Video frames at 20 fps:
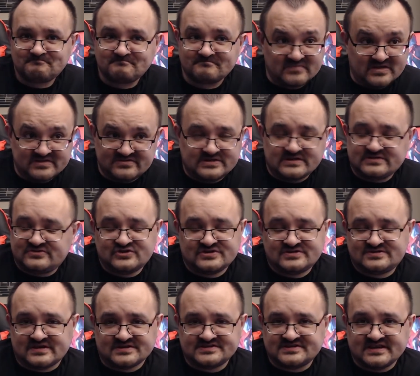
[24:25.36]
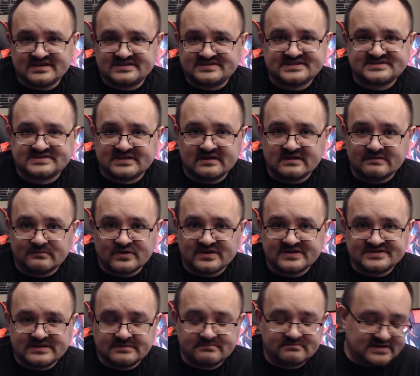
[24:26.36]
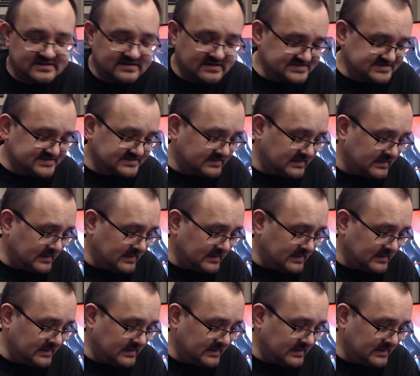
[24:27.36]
It just doesn't exist anymore. It simply doesn't.